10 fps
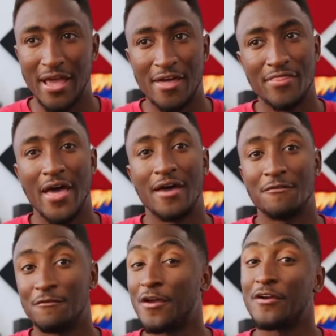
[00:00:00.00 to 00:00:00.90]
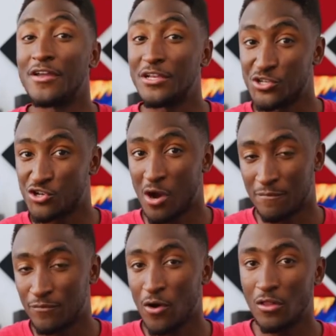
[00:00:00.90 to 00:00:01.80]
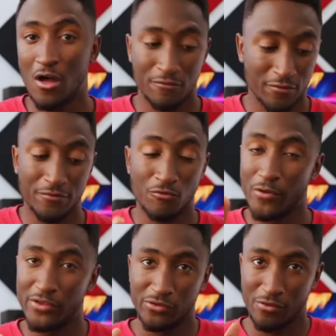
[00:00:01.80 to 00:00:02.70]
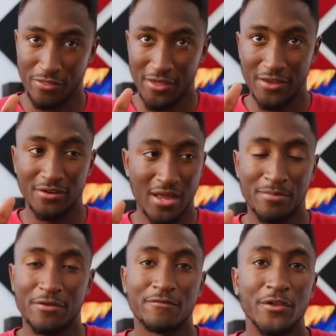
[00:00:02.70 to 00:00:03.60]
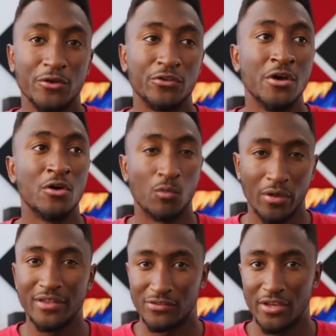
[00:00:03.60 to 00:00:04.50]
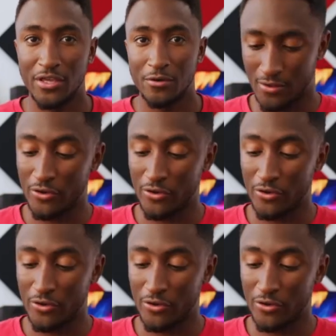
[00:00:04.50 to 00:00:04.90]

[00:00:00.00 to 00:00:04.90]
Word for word: and that very sharp fall off of the razor thin depth of field will continue.